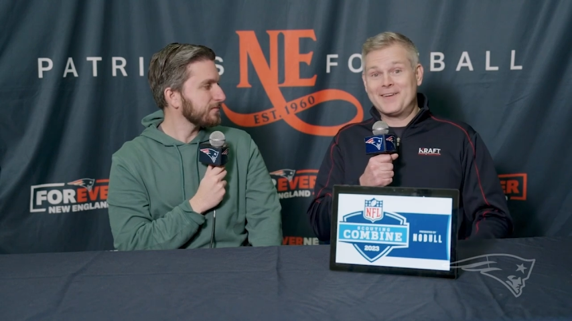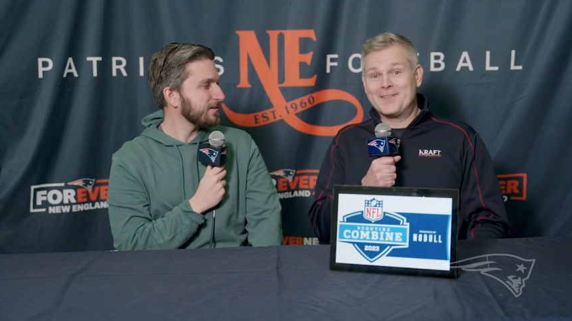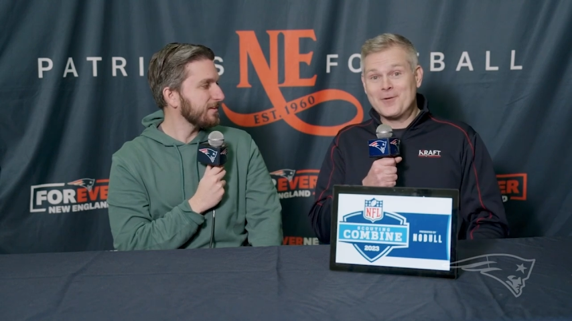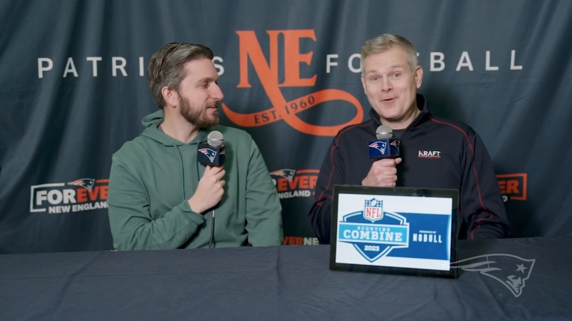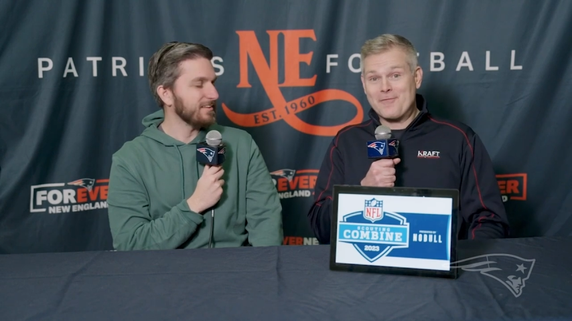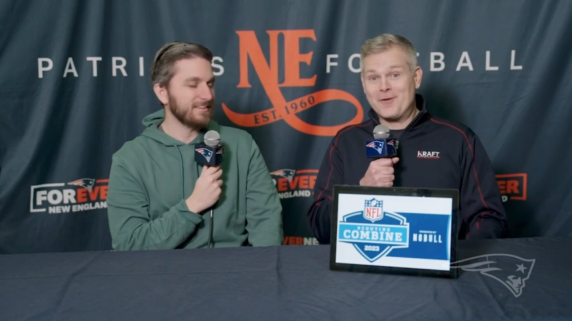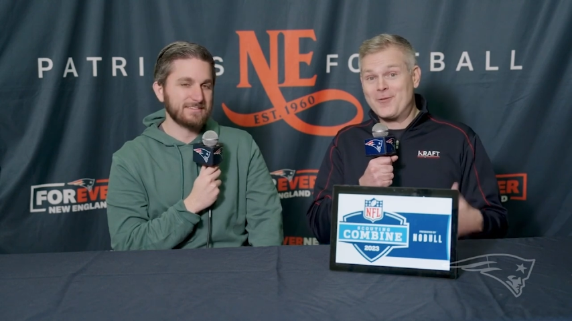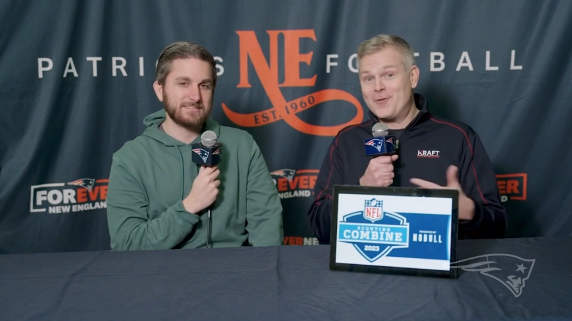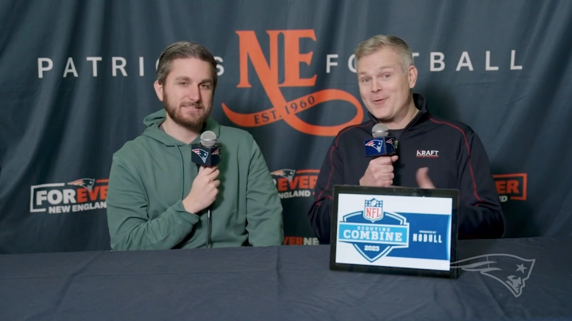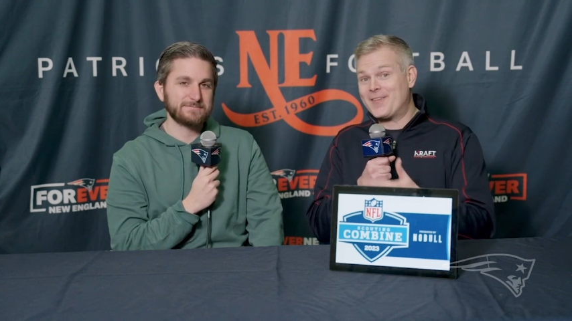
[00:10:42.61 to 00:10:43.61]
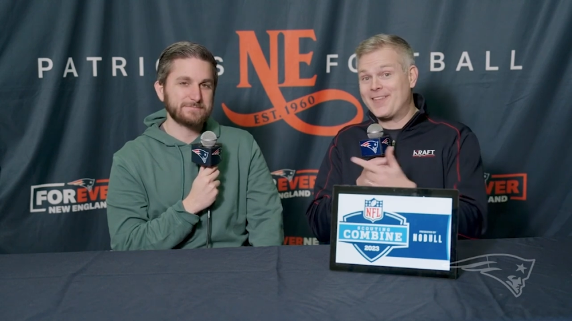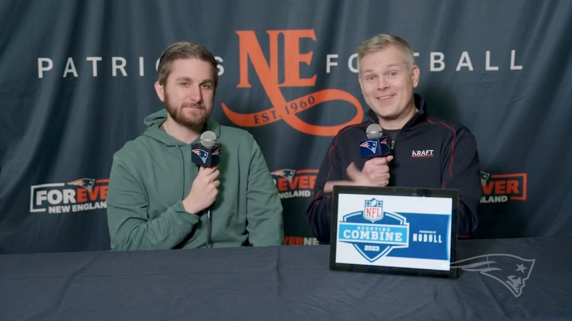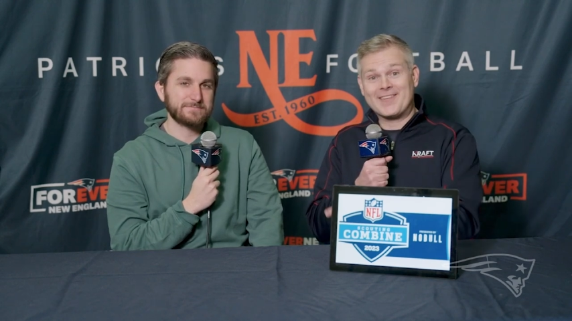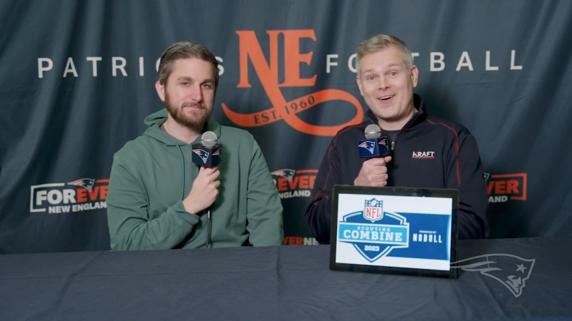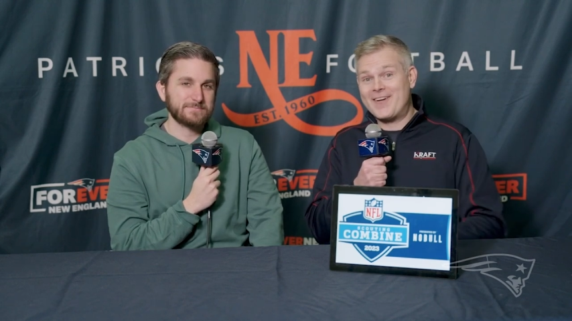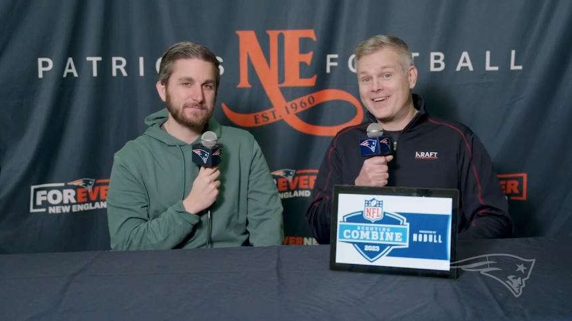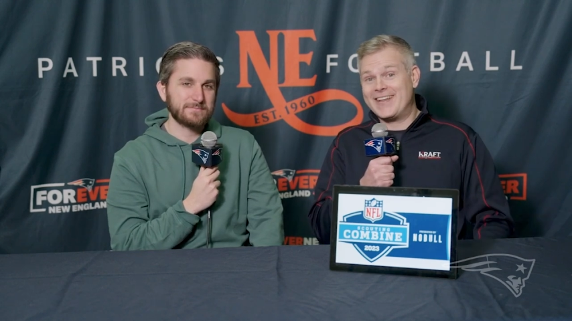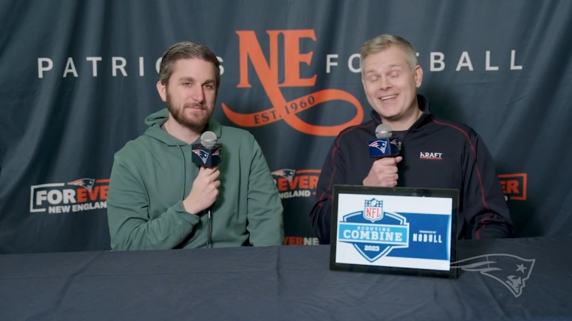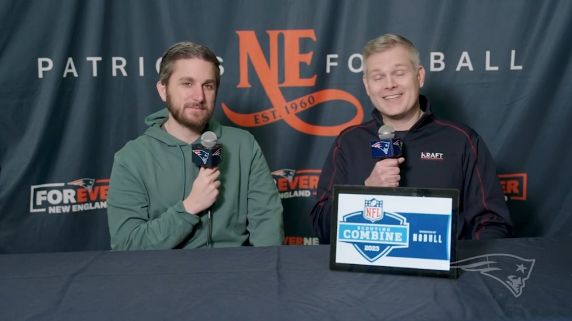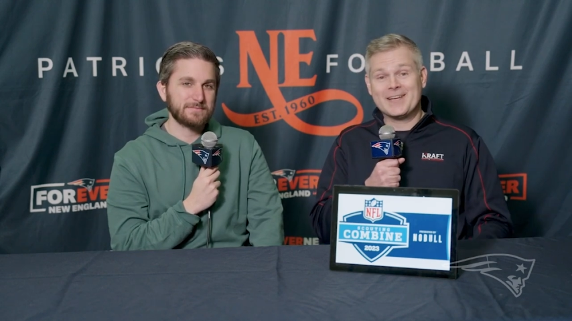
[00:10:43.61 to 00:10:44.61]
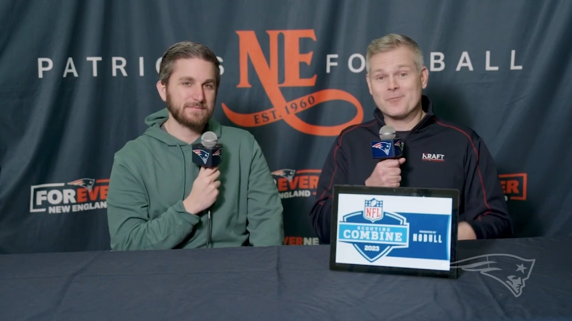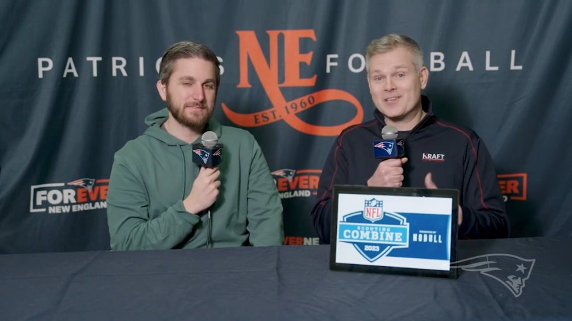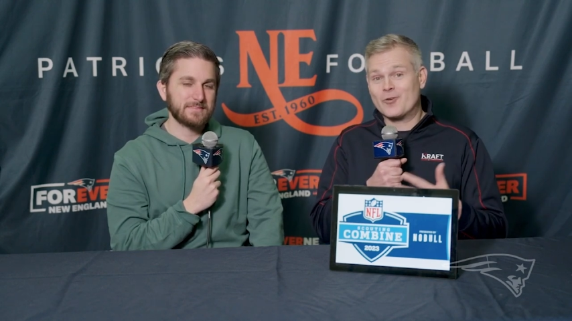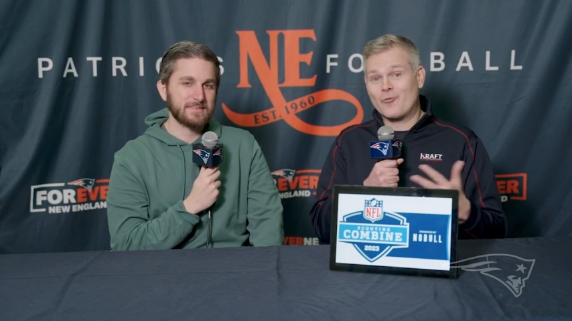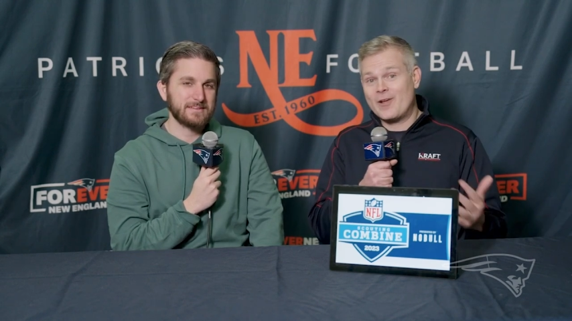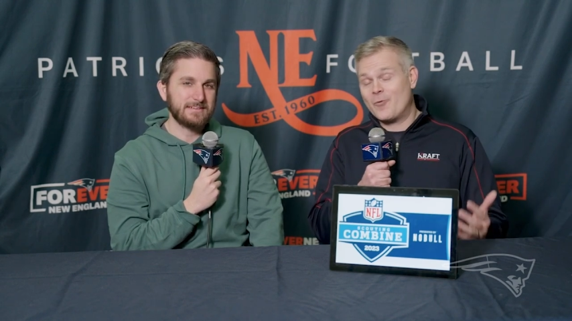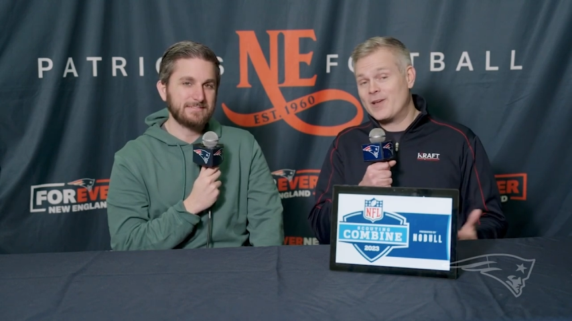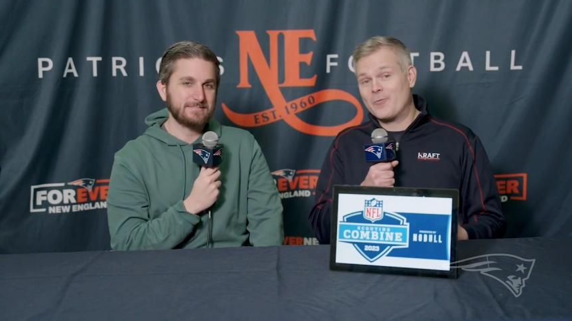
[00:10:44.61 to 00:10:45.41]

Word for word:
Speaker 1: going to do it for Deuce and Lazar in Indy. It was a great week.